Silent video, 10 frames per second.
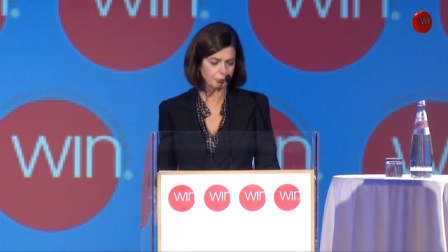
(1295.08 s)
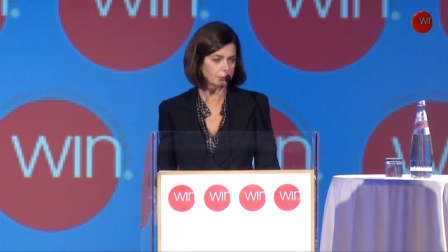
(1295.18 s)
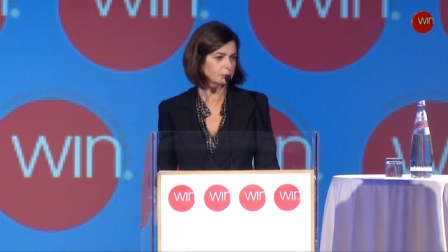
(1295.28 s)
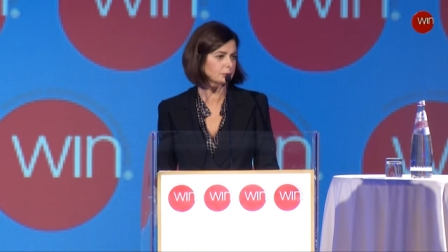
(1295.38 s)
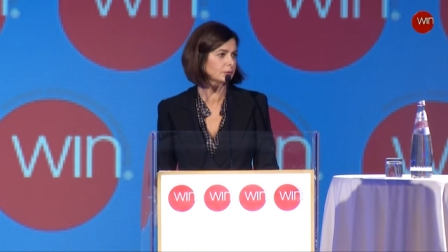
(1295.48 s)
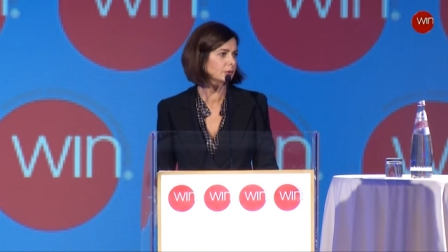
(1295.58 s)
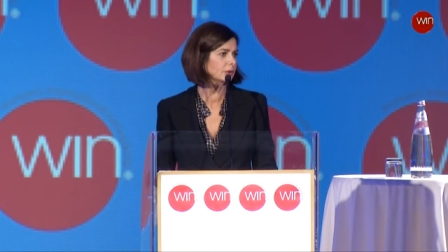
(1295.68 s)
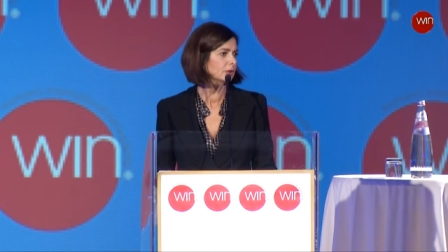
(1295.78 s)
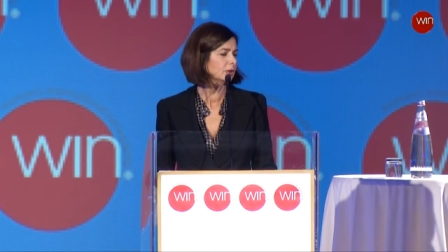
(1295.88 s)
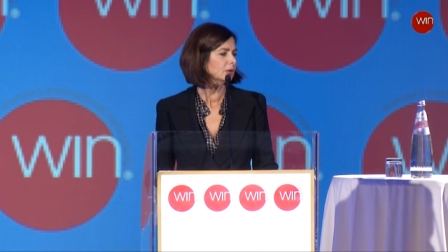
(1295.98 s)
to,
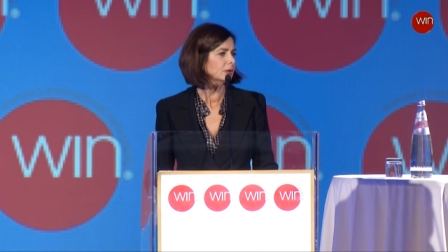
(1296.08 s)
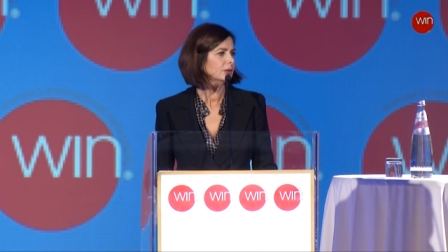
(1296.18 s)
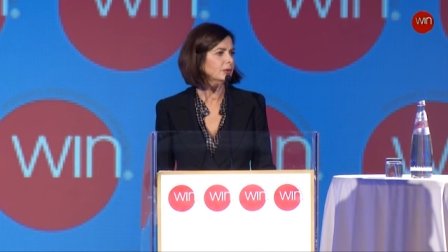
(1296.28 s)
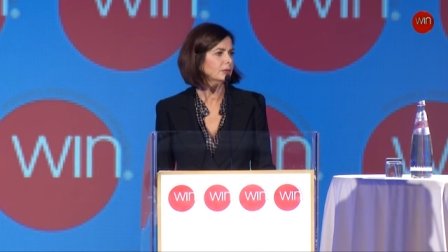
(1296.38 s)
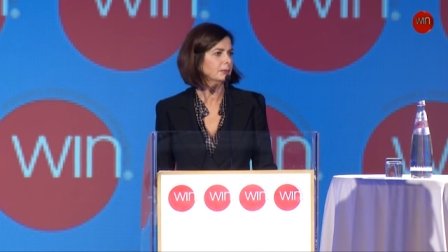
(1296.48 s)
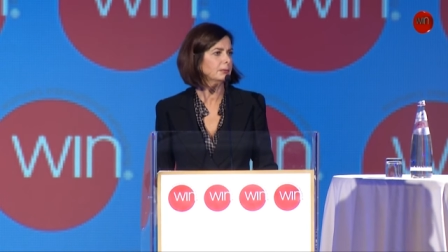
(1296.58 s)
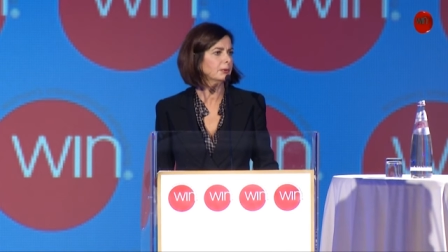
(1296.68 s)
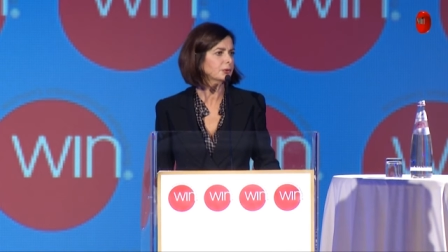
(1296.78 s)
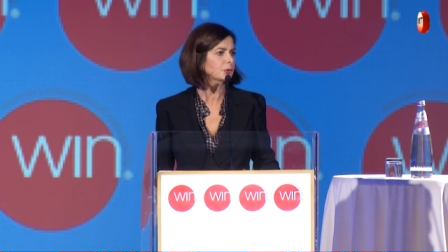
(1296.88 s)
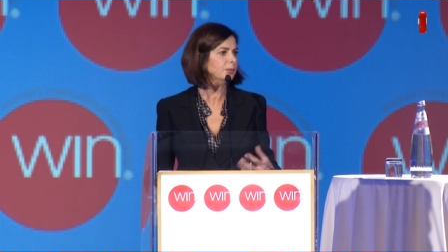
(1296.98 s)
you know, we
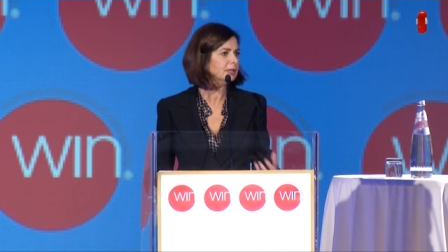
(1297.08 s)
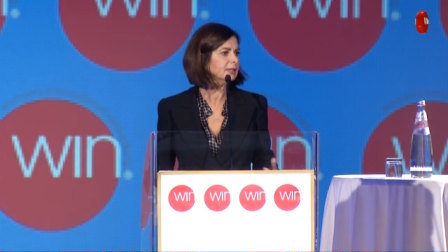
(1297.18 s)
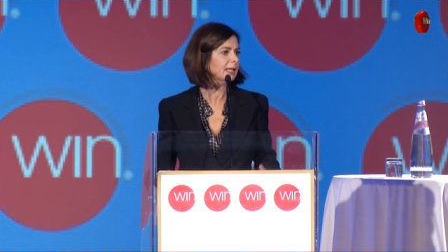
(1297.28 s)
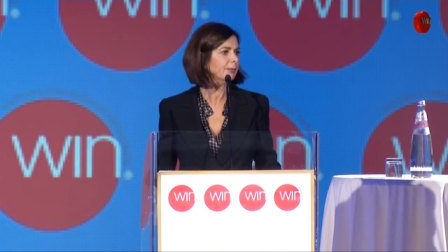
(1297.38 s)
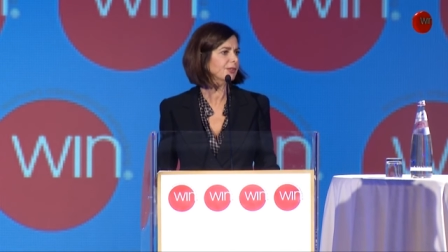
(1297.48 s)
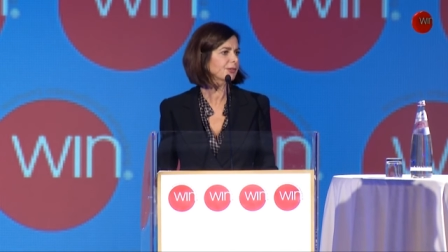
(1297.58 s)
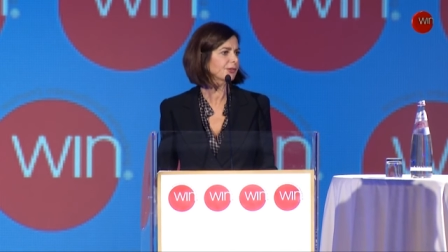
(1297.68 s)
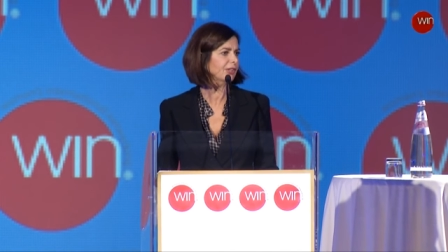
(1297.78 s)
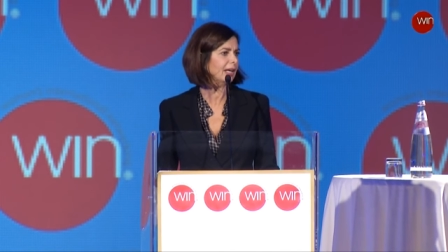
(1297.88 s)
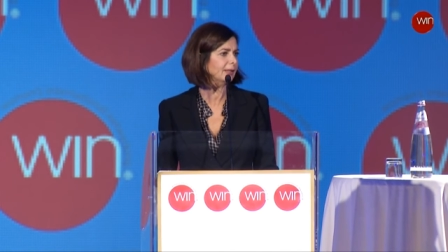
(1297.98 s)
want to build up a
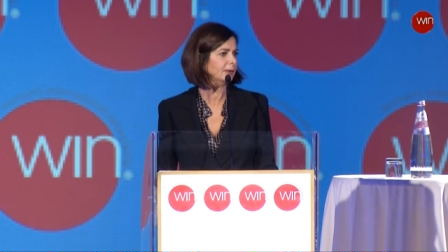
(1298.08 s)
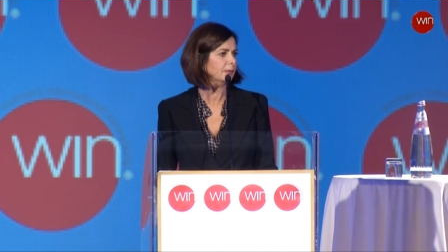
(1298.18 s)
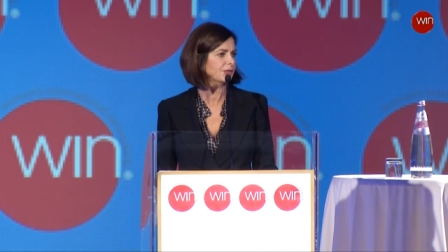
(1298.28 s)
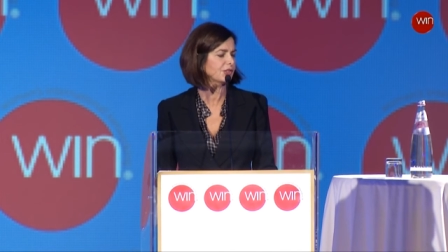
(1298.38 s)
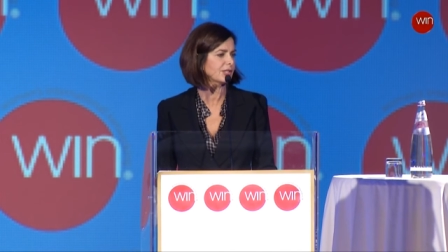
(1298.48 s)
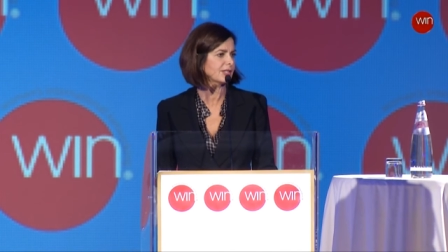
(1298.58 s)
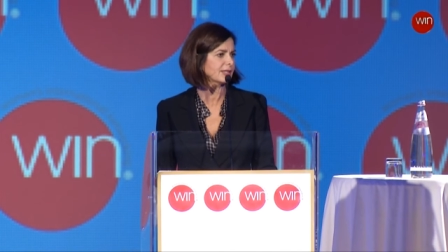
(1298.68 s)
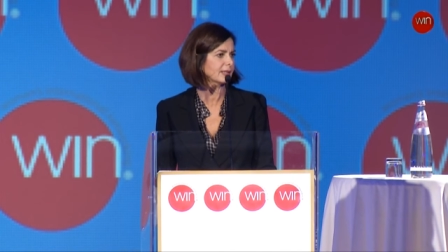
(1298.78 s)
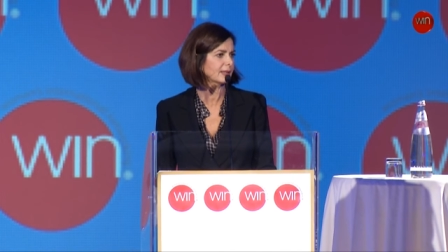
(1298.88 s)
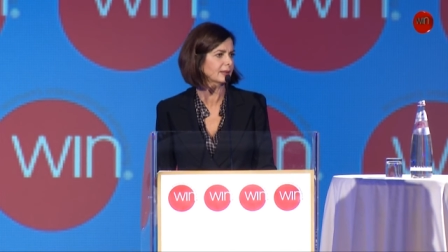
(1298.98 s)
society which
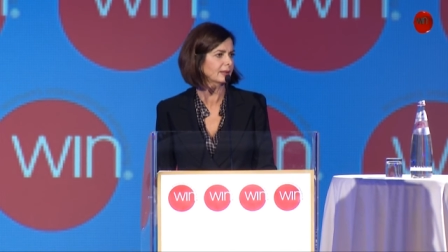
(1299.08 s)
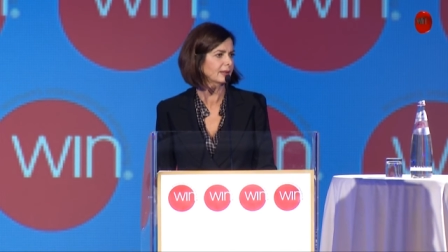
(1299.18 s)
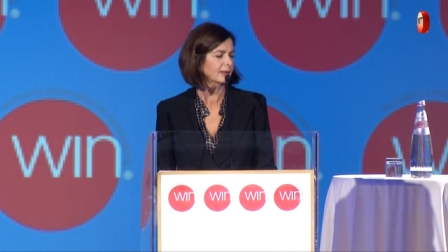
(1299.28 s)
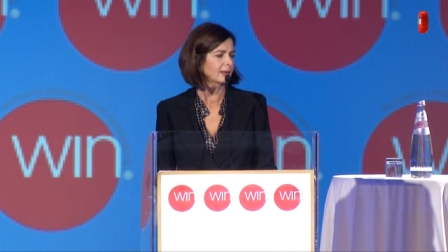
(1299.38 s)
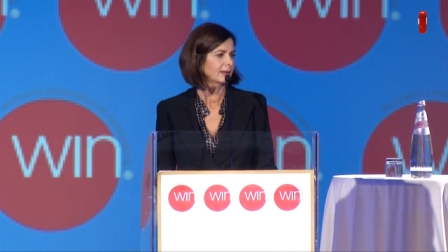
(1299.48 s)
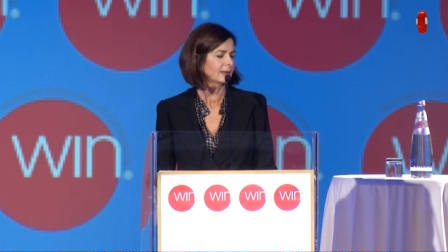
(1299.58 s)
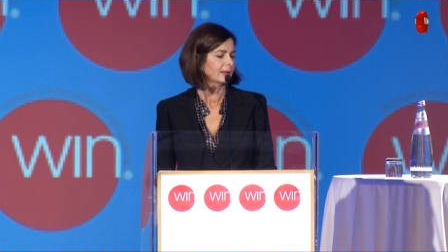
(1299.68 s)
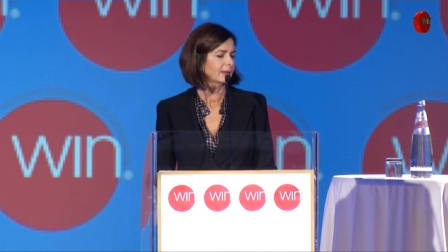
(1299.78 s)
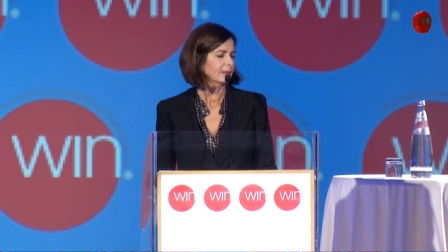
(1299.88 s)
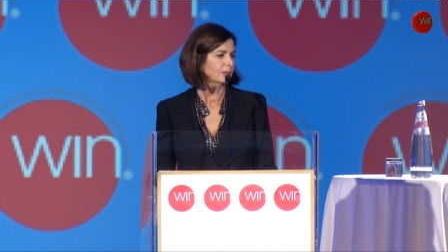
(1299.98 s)
is
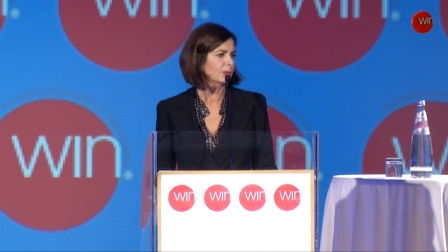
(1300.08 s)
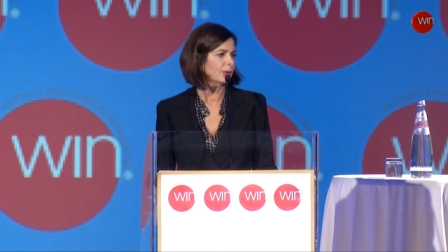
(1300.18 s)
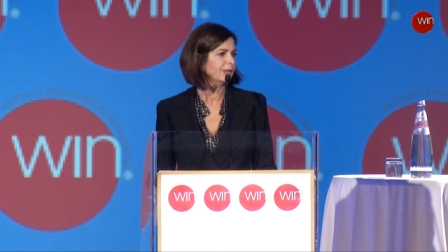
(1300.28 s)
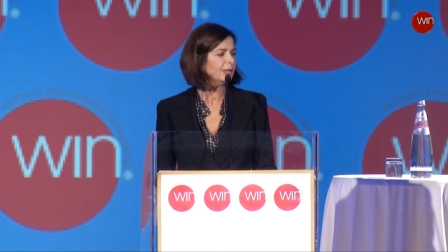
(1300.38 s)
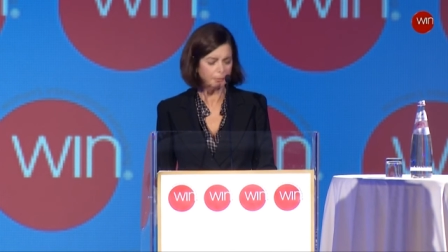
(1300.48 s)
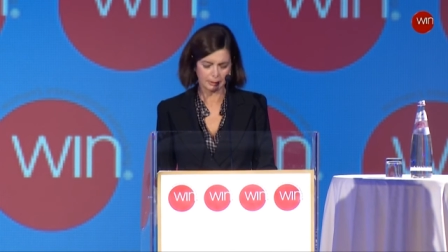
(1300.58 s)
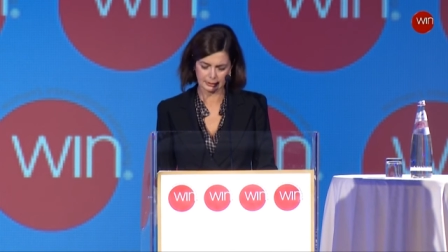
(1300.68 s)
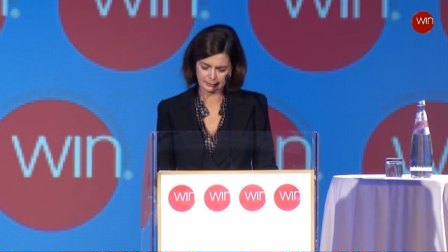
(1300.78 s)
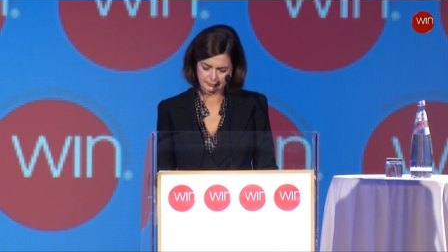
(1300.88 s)
more equal.